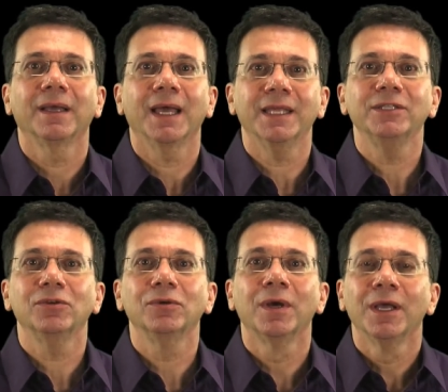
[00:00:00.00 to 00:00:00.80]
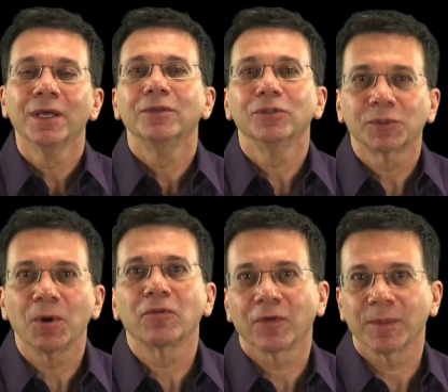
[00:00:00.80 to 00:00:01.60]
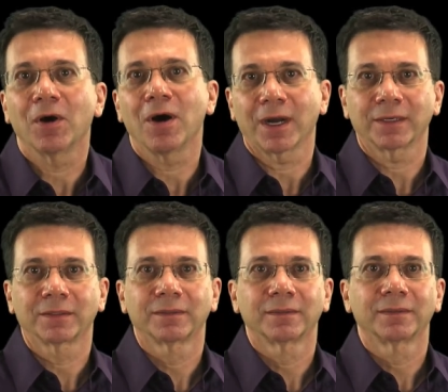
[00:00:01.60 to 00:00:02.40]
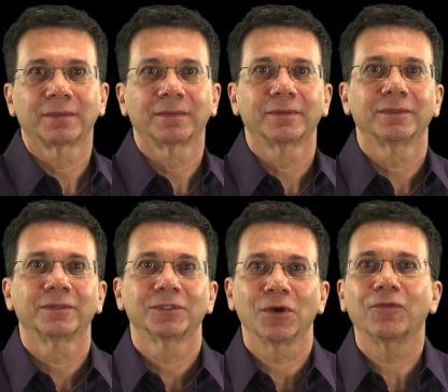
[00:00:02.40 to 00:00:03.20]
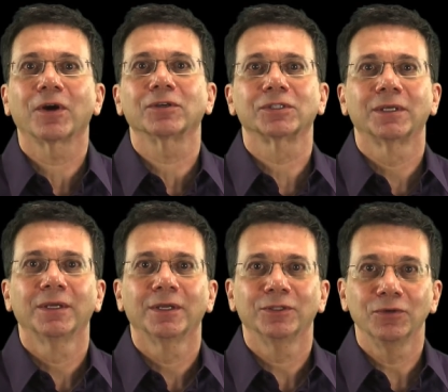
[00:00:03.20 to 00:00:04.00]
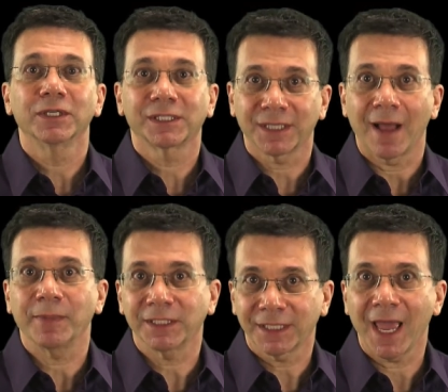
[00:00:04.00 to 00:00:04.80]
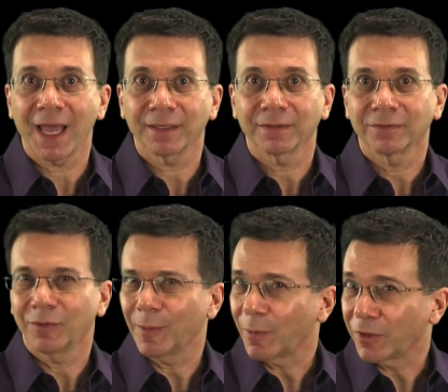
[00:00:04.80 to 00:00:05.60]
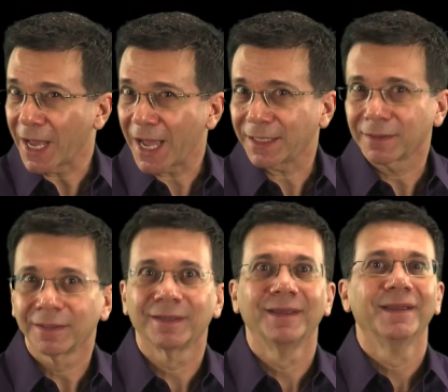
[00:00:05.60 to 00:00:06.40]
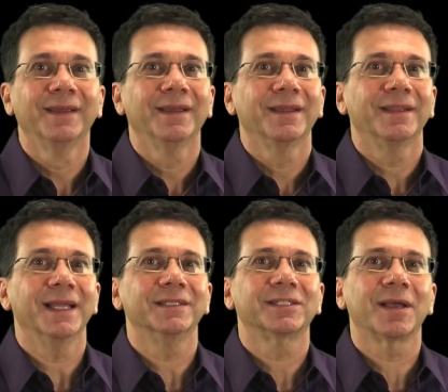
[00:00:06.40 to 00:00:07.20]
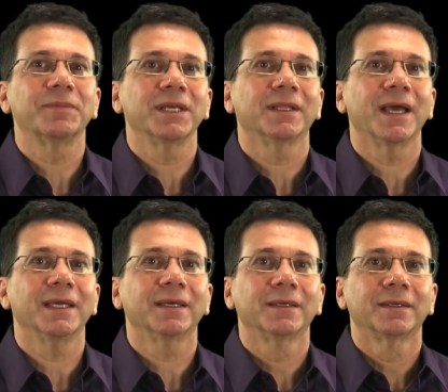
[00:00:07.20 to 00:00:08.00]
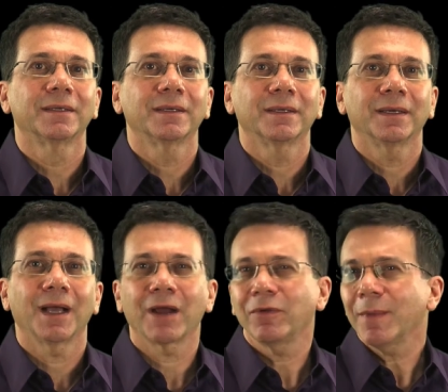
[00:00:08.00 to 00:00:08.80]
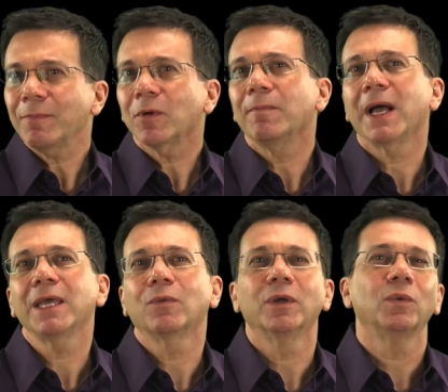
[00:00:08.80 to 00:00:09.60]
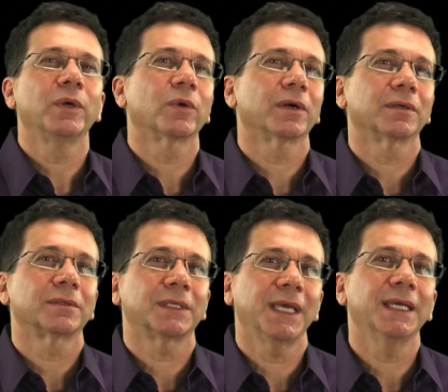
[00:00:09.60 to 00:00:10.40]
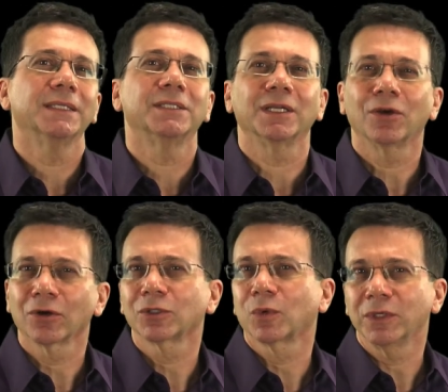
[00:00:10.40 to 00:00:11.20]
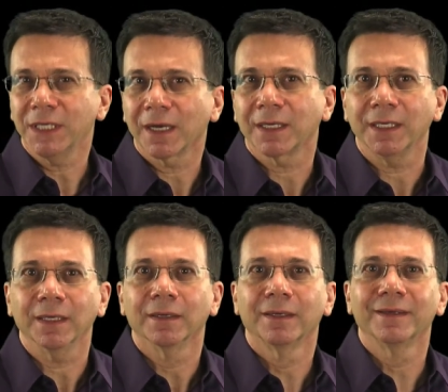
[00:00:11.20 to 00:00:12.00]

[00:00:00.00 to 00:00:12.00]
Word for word: And then you, you spoke from the heart. So, first, do this stop and scan. Remember that? Then something like, I remember Mike when we were kids and girls were yucky.